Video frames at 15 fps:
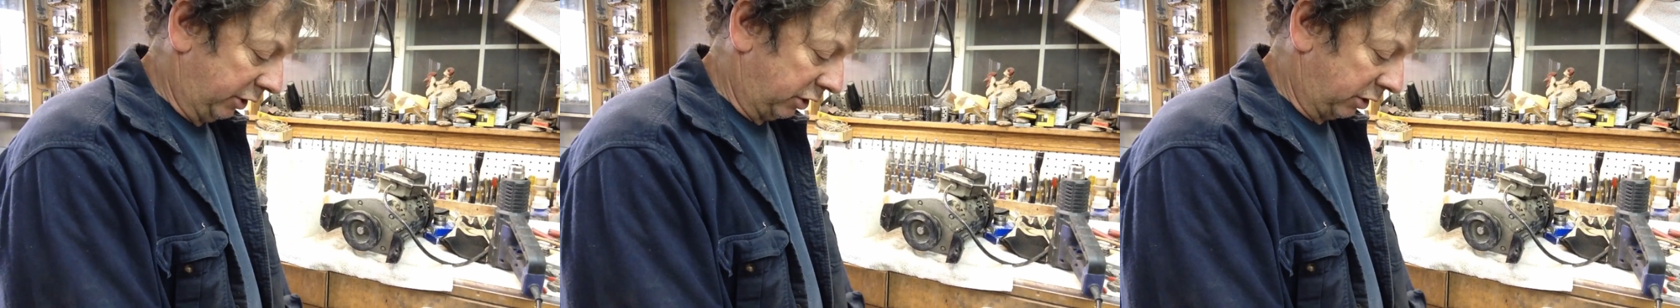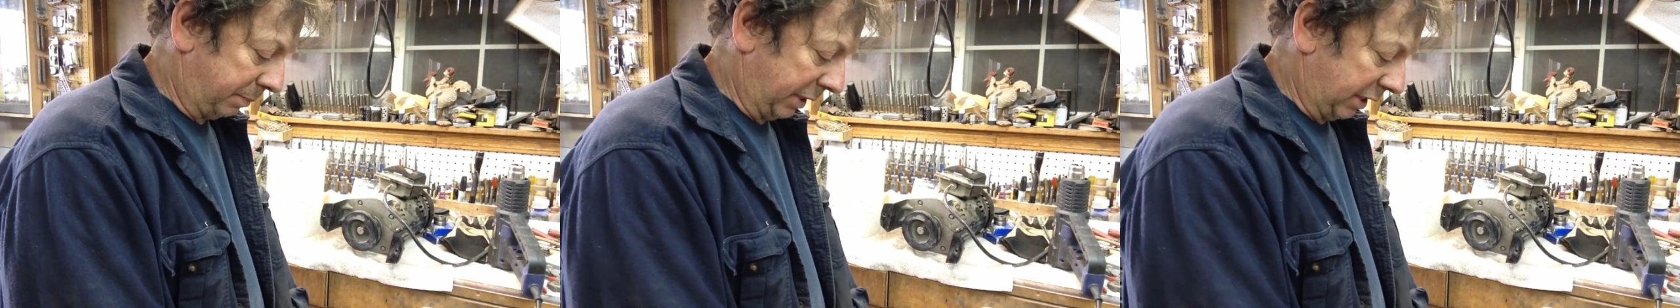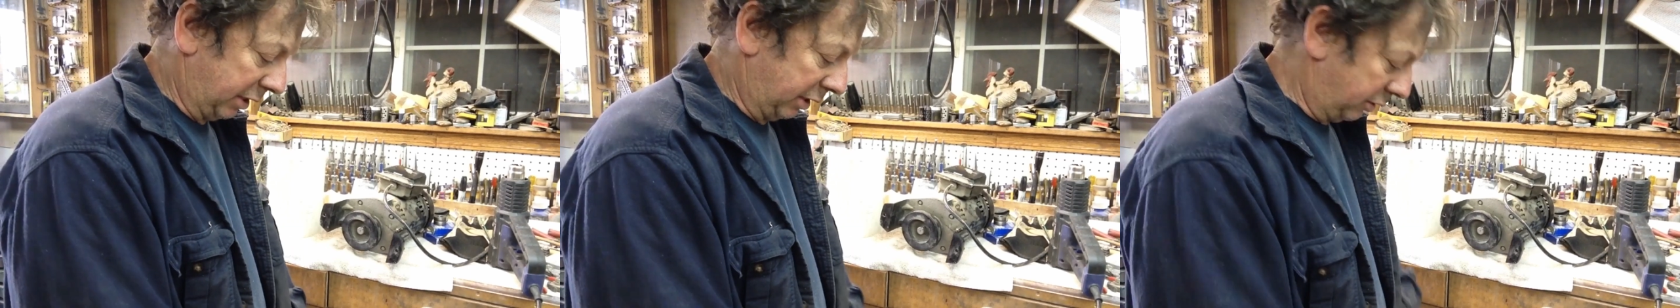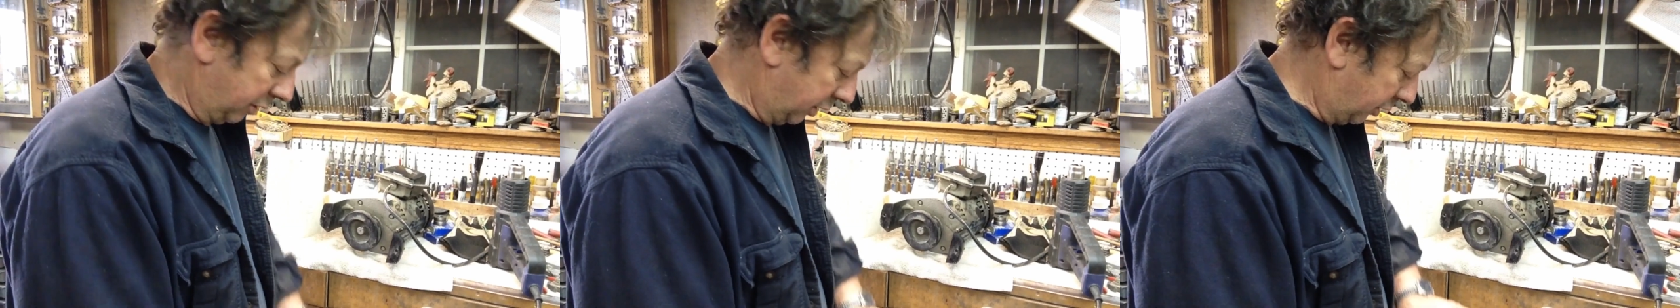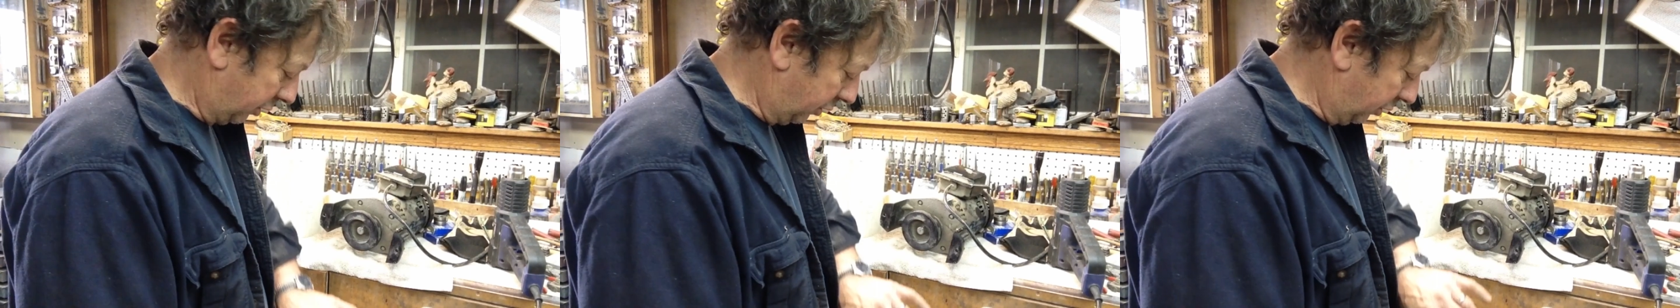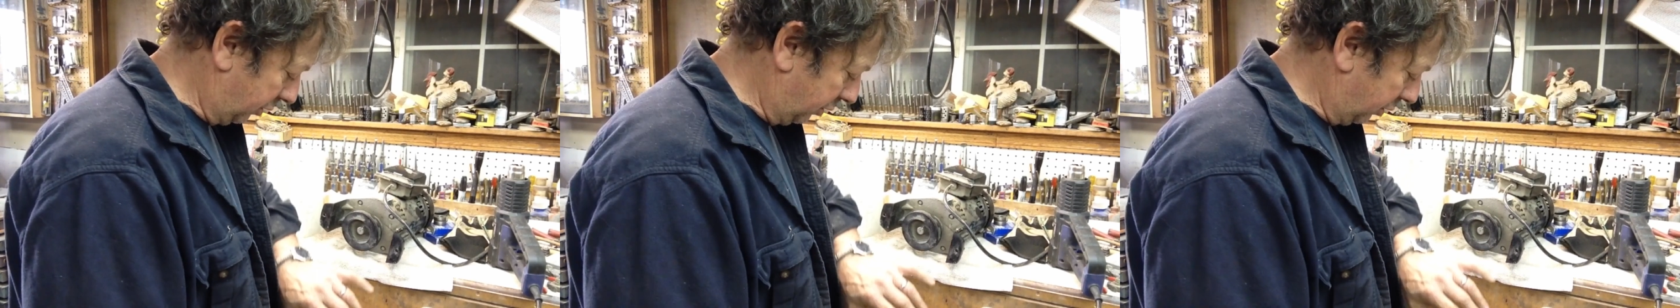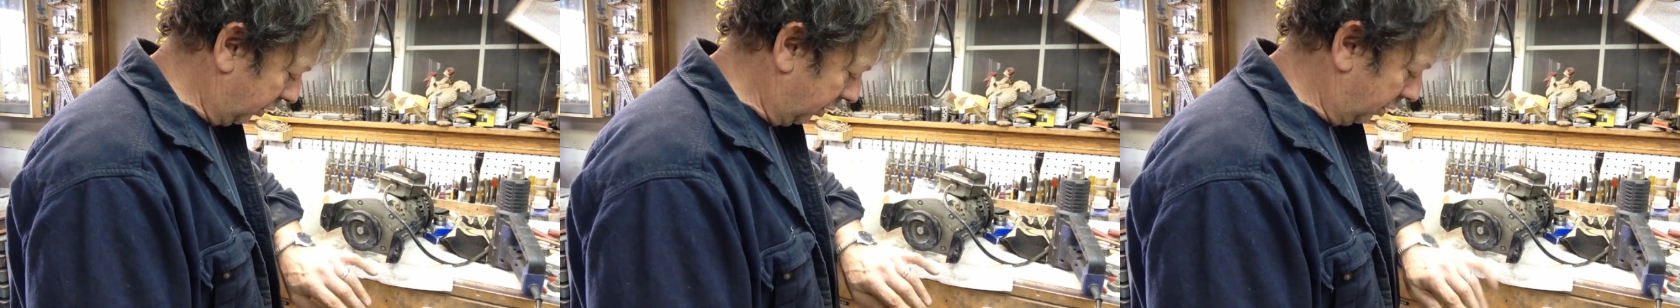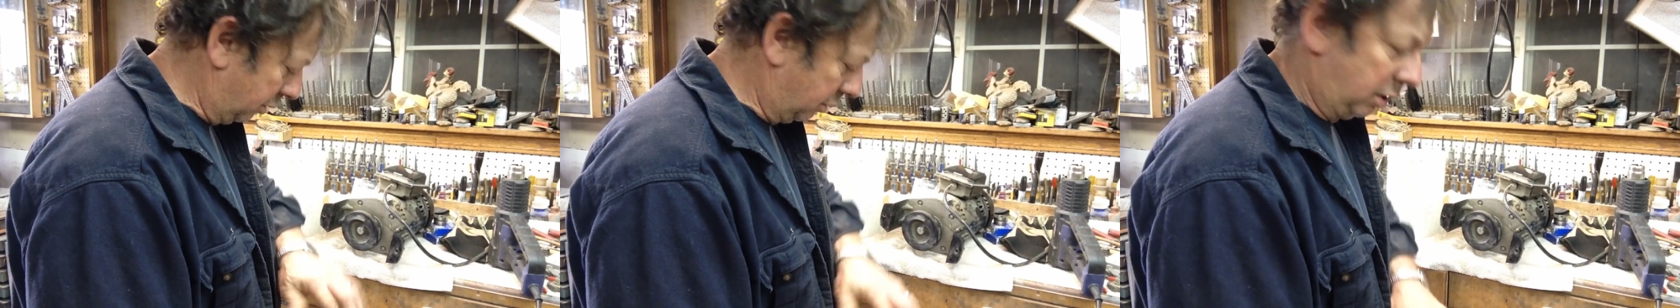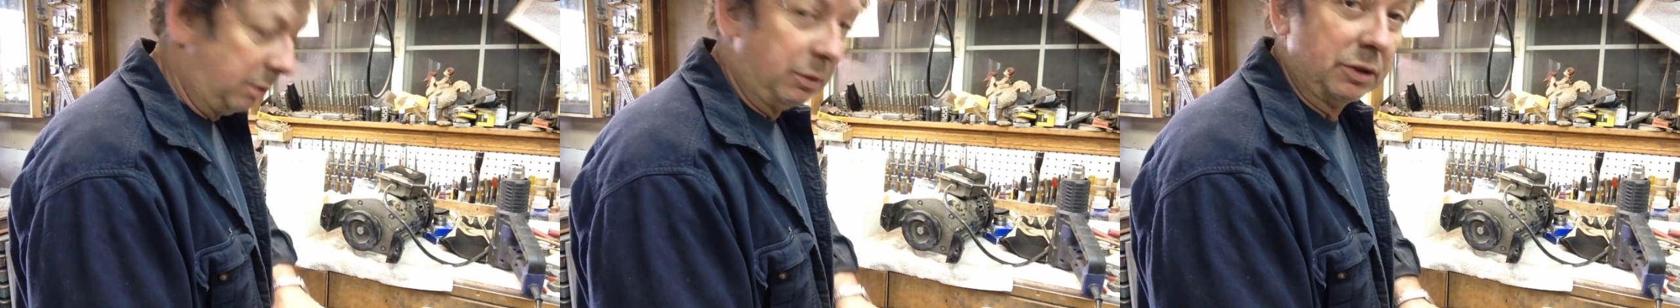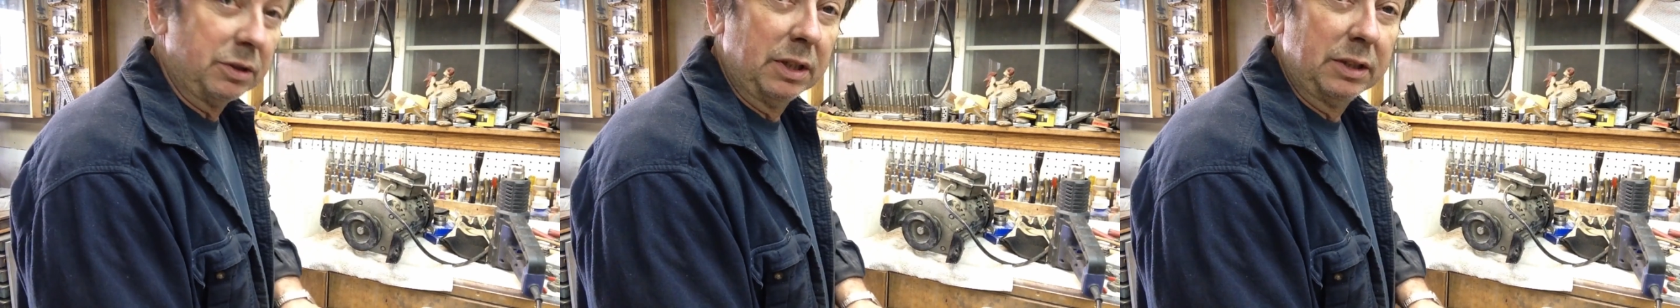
just because it's oh, almost